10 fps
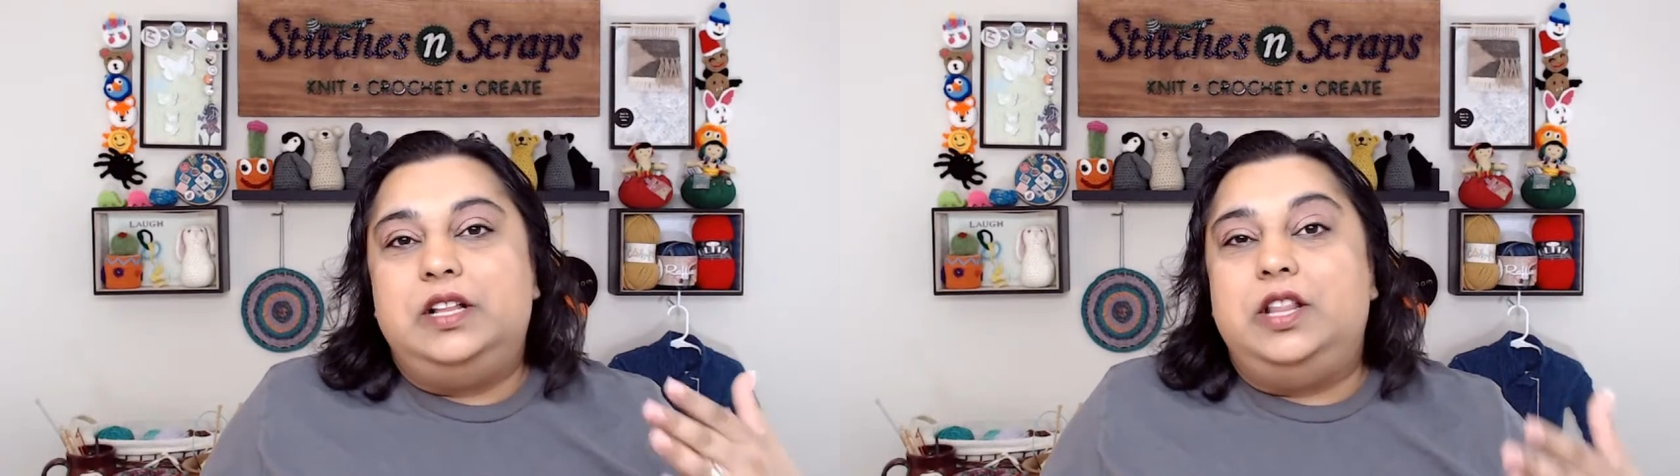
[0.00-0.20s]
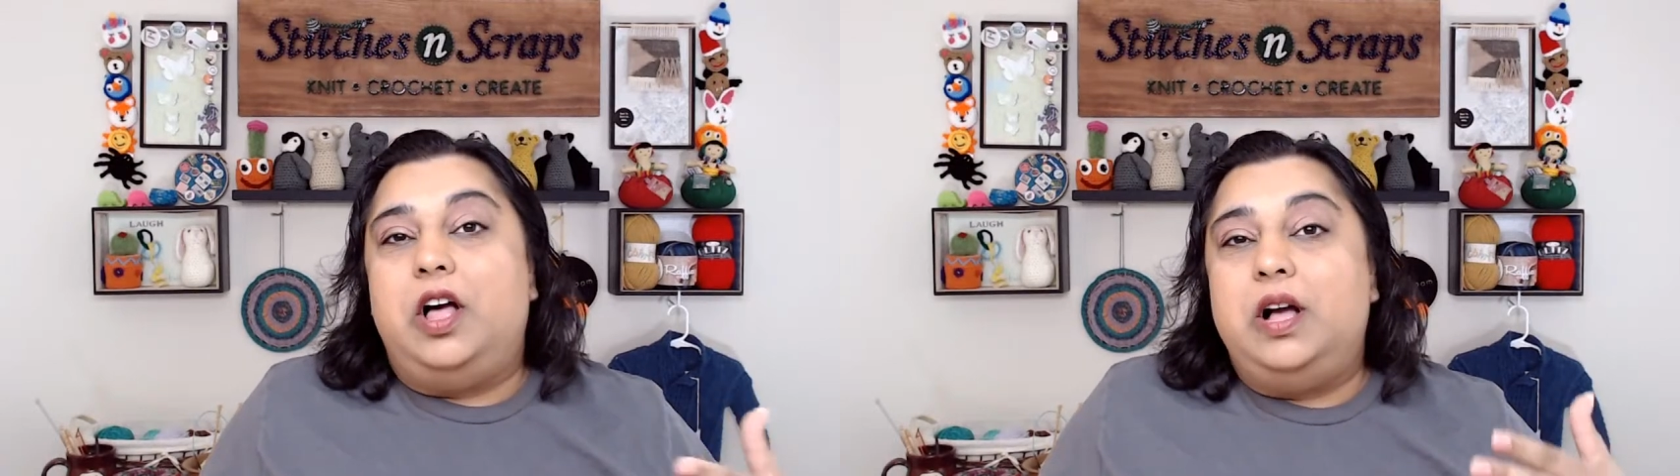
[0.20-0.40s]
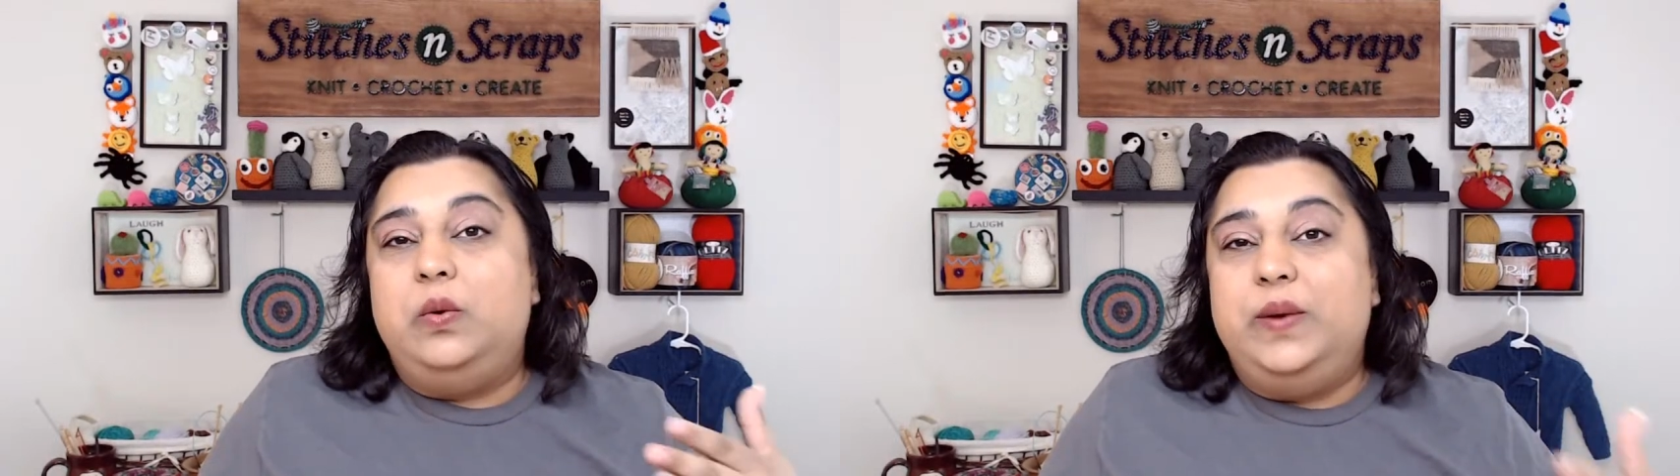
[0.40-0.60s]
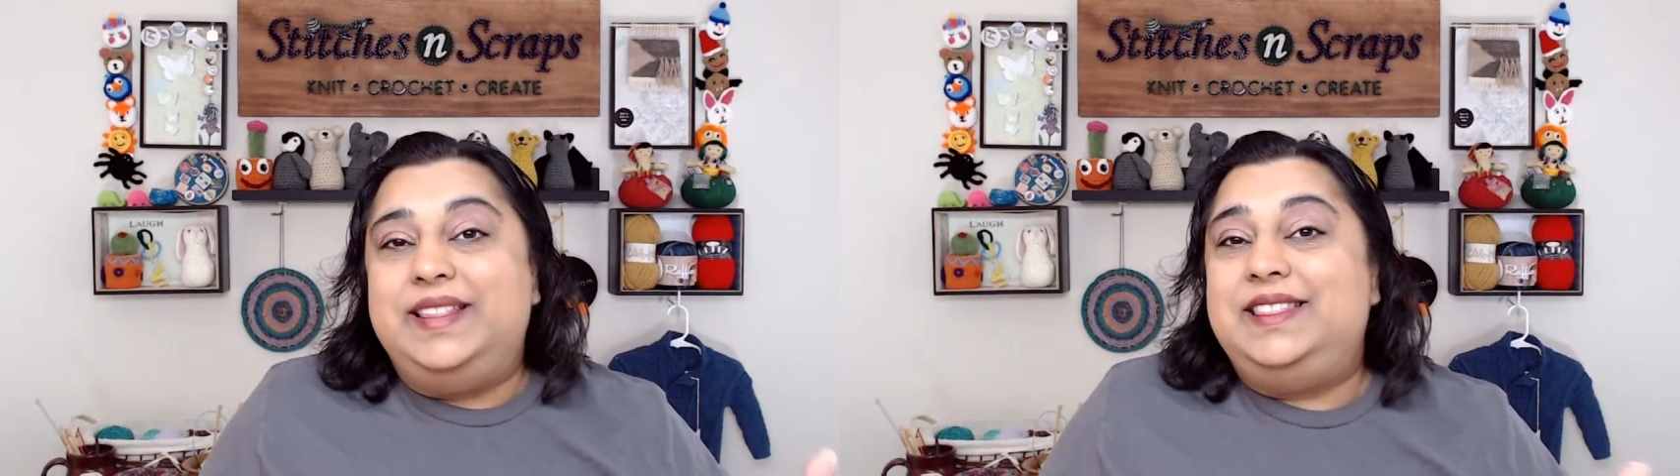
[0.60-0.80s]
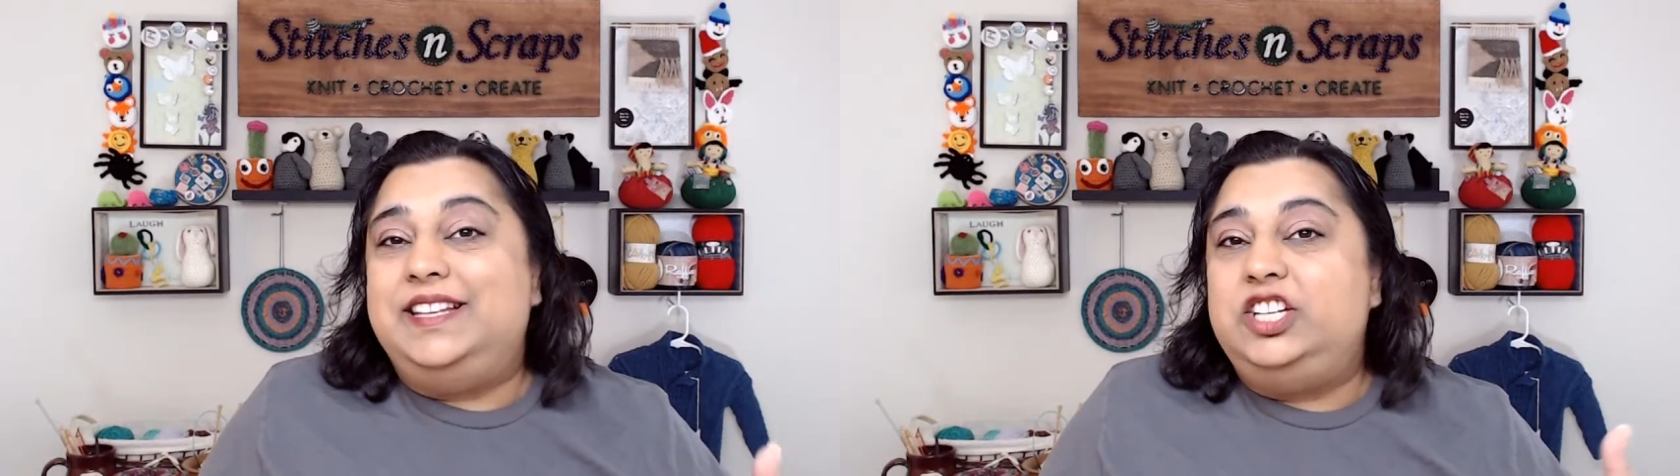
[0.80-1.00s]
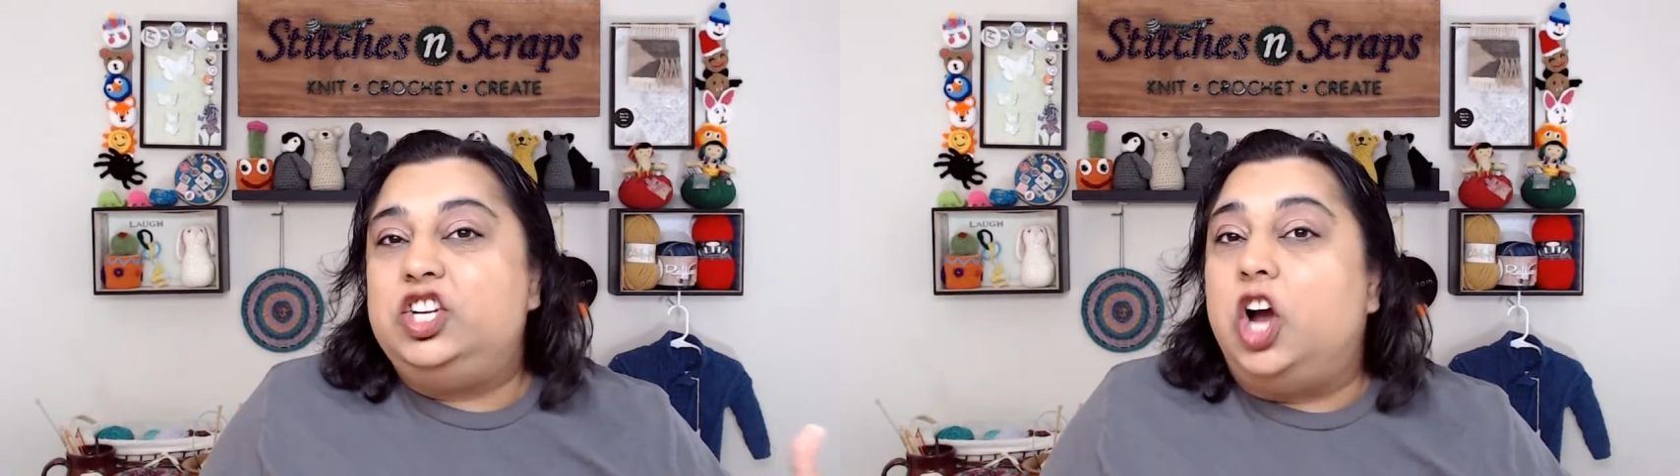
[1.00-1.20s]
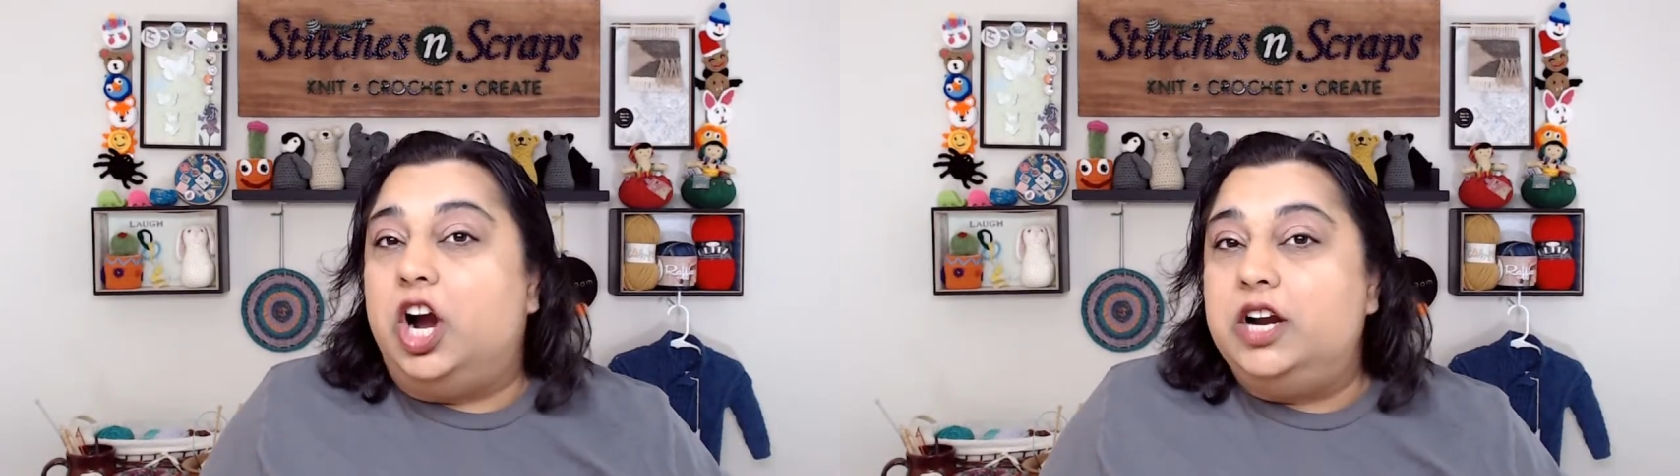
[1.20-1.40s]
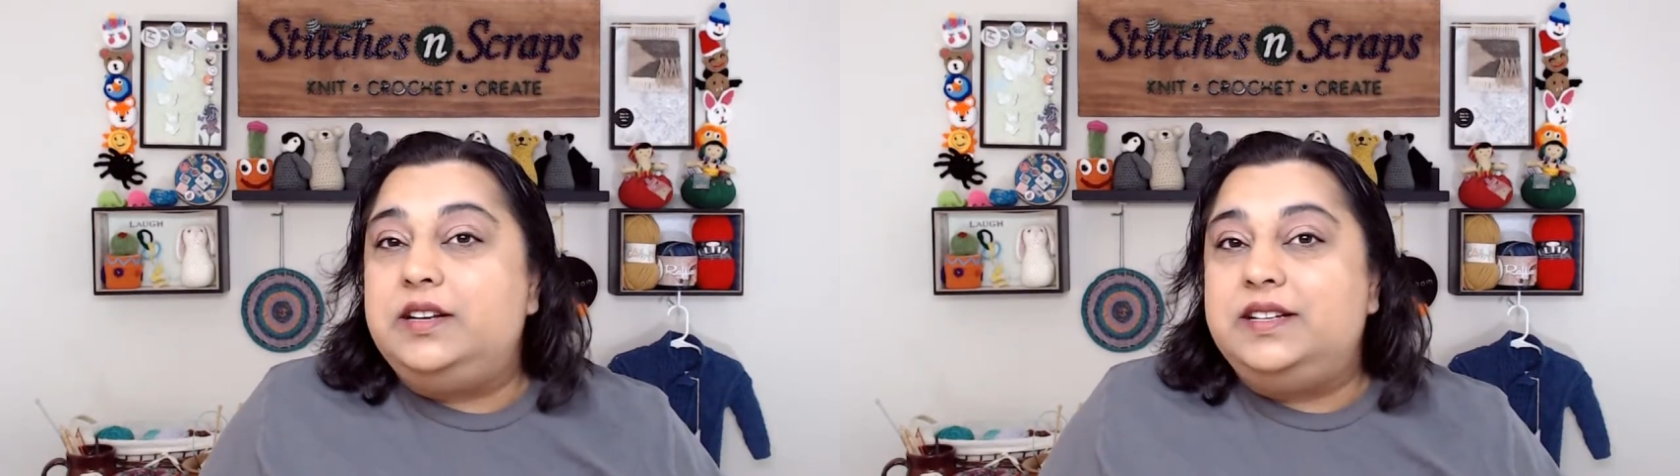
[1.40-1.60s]
along with the
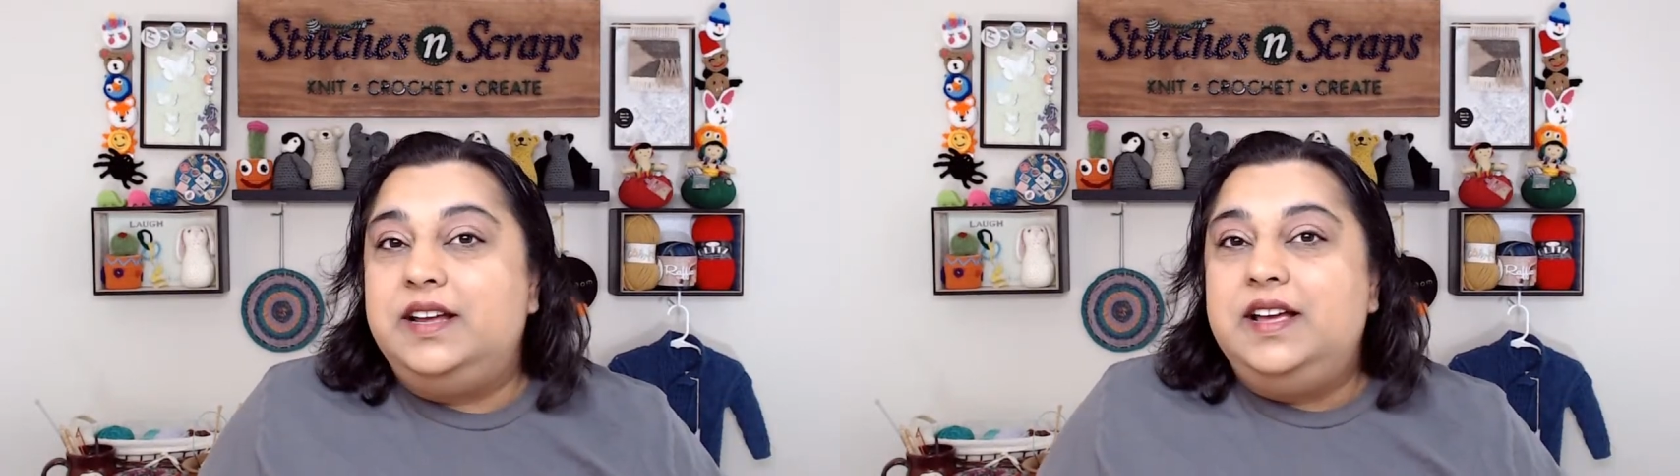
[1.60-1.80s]
chart